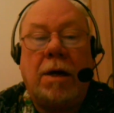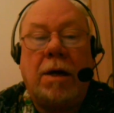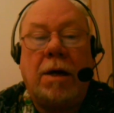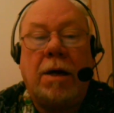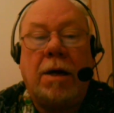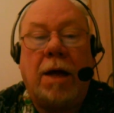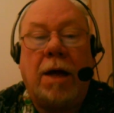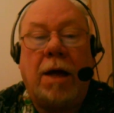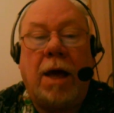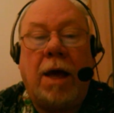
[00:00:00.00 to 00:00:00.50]

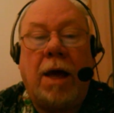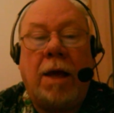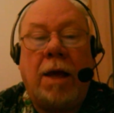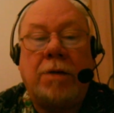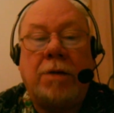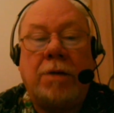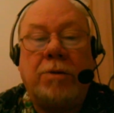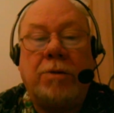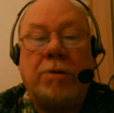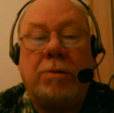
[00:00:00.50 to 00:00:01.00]
an
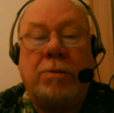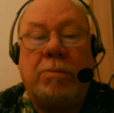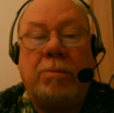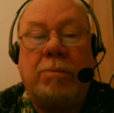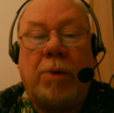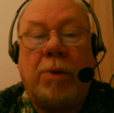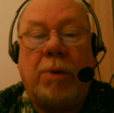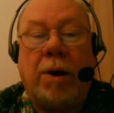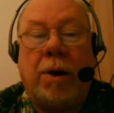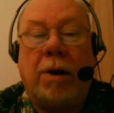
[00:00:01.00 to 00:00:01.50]
answered
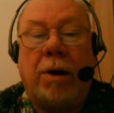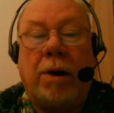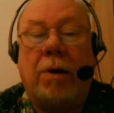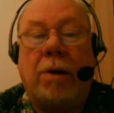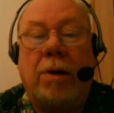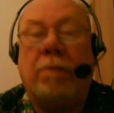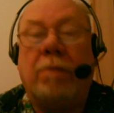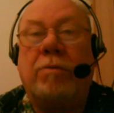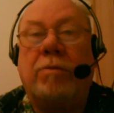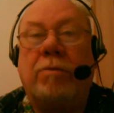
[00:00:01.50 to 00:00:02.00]

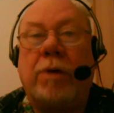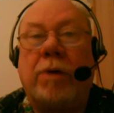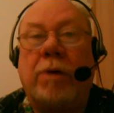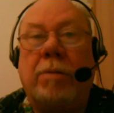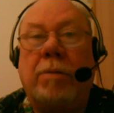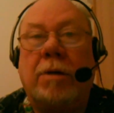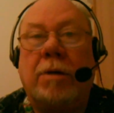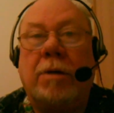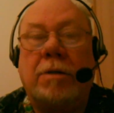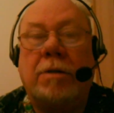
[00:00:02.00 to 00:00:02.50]
prayer of
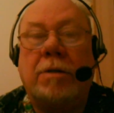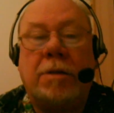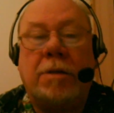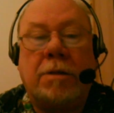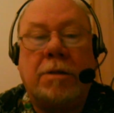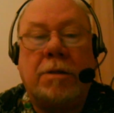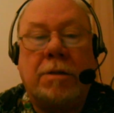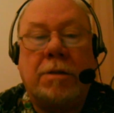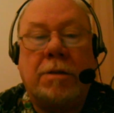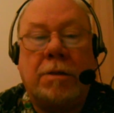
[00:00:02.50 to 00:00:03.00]

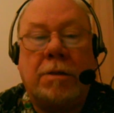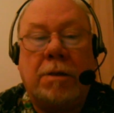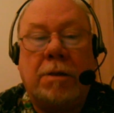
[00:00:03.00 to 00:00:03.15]
dreamlessness.